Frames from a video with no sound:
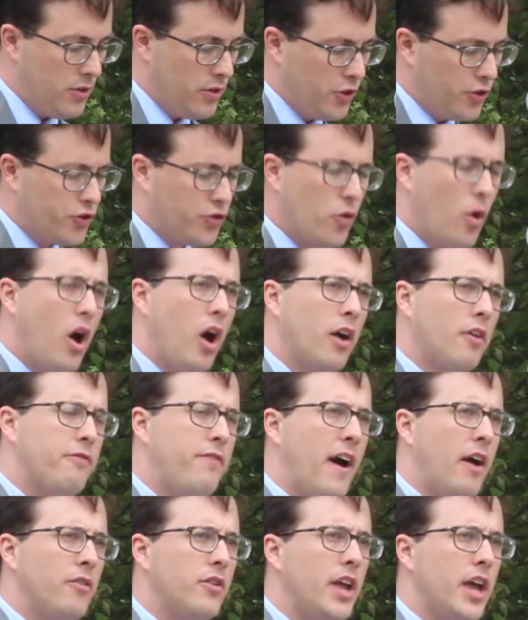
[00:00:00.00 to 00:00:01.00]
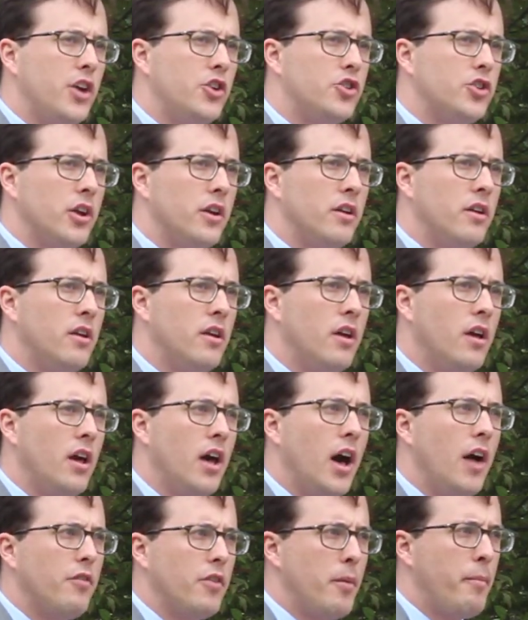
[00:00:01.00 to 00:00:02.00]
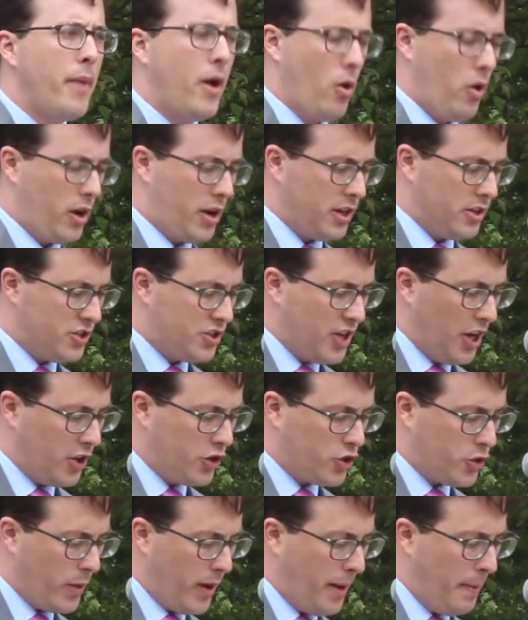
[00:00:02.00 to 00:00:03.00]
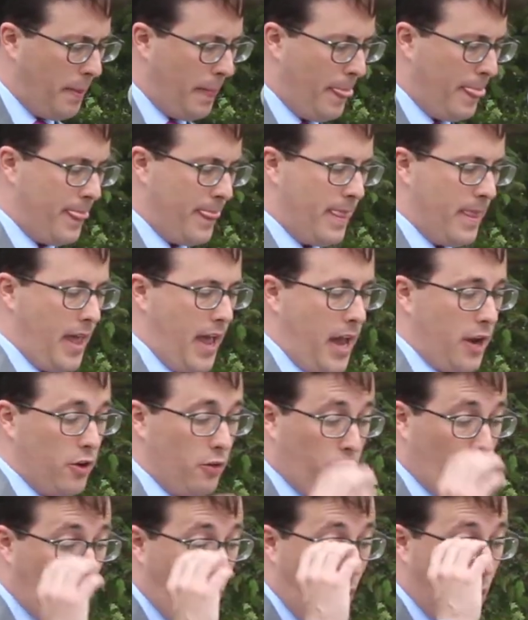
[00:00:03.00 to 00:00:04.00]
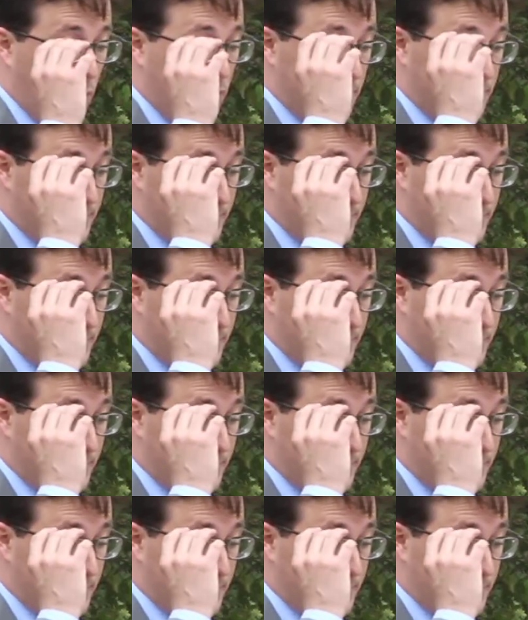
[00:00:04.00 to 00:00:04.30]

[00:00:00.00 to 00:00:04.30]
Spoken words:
the strong foundation of an American century." End of quote.